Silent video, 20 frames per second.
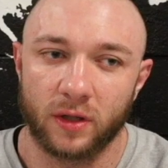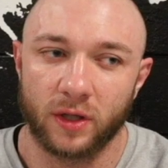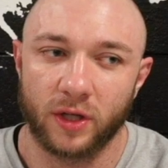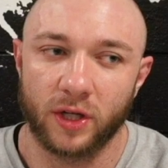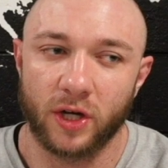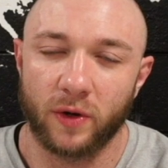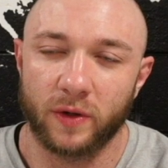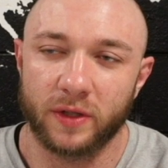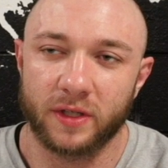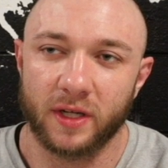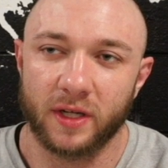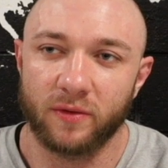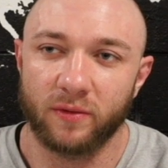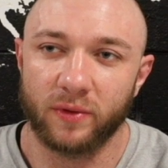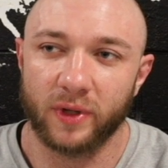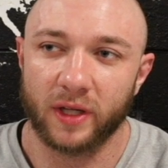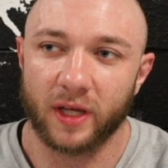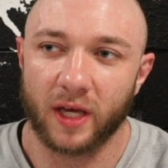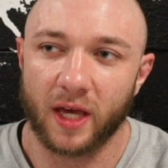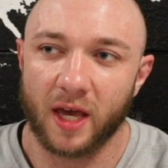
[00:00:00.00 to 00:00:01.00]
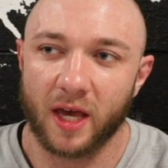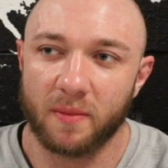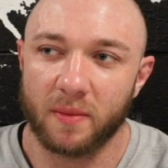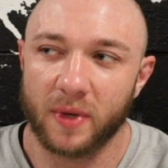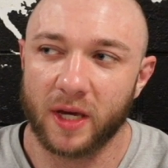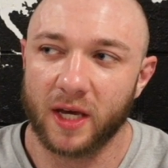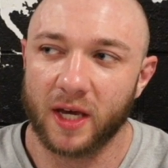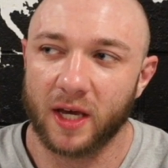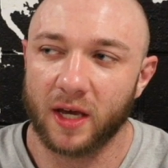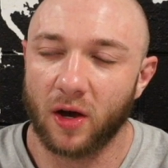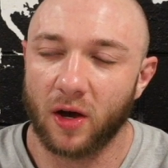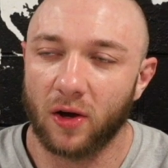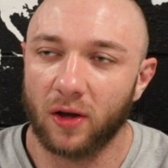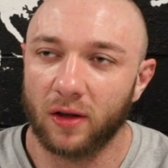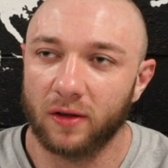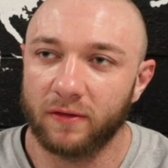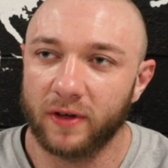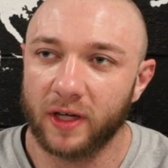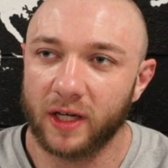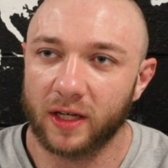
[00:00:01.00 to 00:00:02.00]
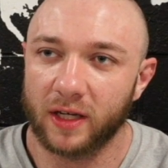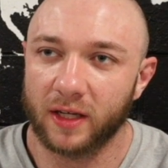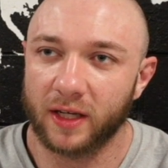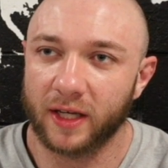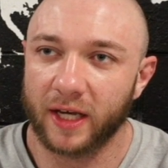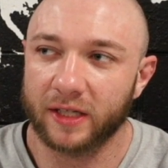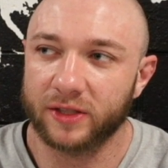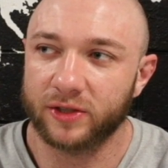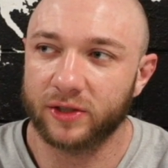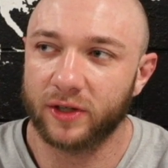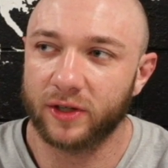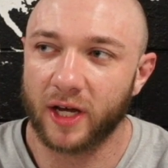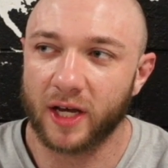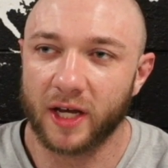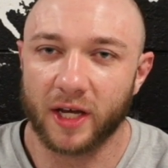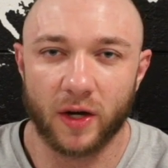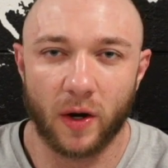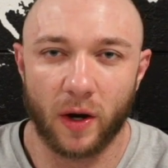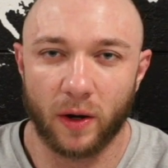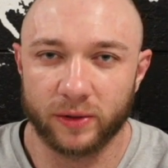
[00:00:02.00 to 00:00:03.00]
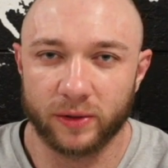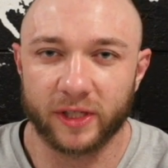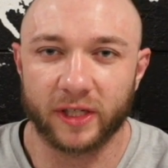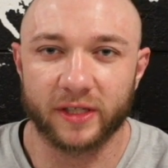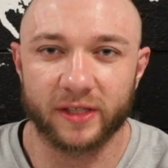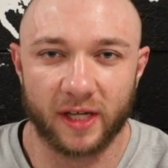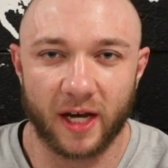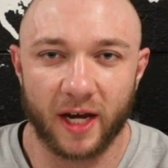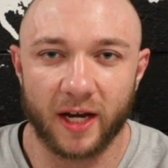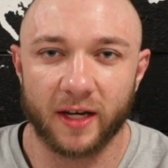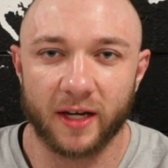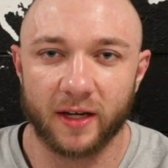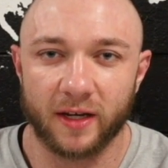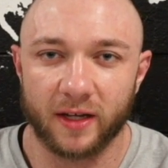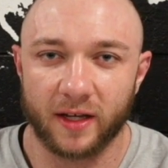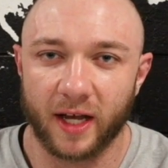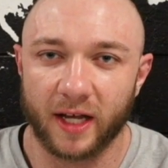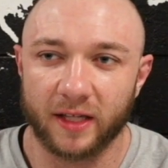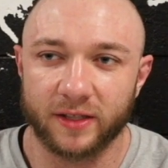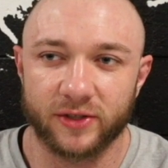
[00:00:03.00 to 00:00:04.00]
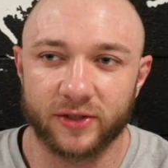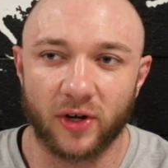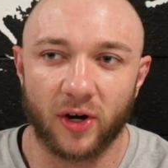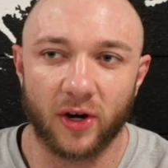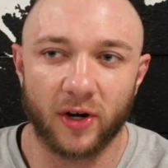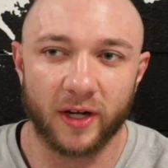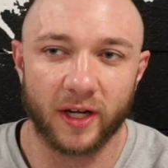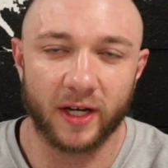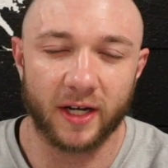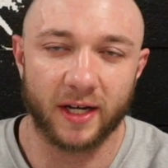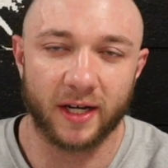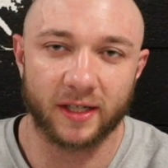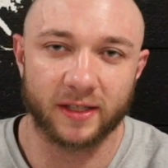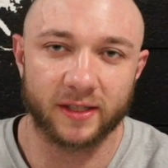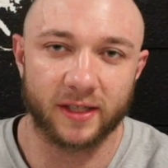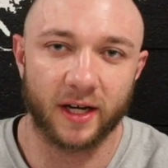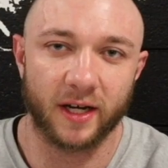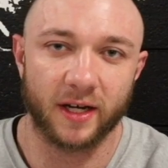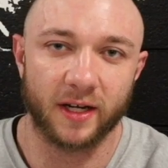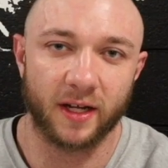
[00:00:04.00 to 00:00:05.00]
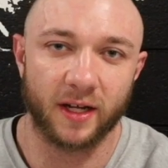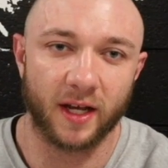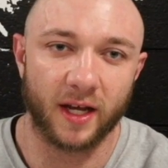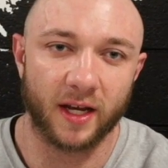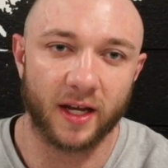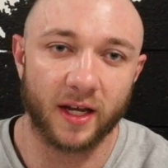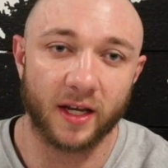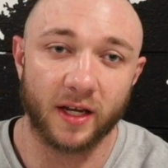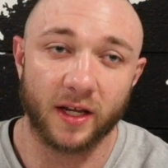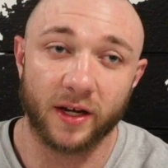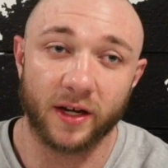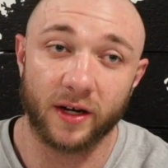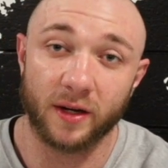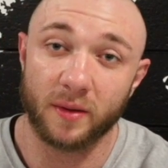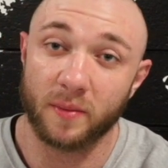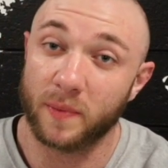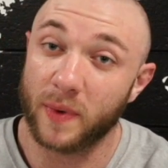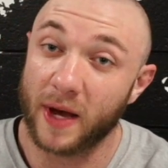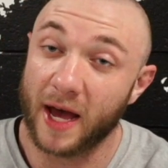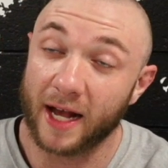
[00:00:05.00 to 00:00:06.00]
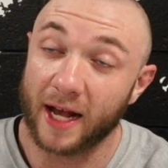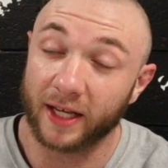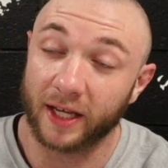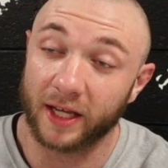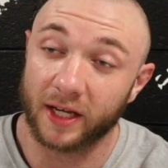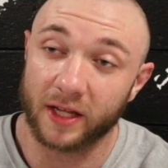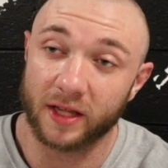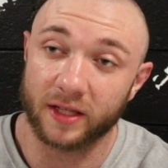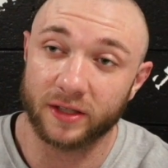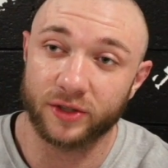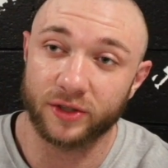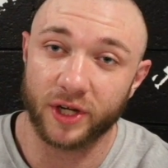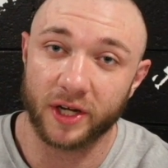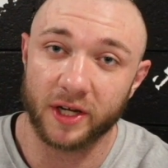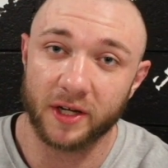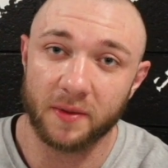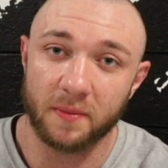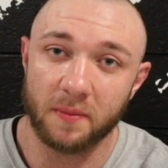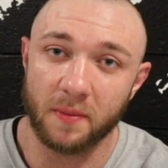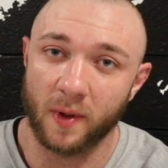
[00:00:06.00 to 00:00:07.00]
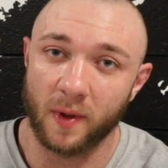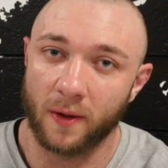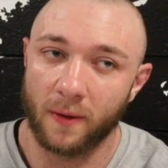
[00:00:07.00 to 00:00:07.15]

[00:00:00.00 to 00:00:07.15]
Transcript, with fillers: you know, it didn't really hit me all of it yesterday. You know, I was excited to get started and excited to get in here and back into the gym,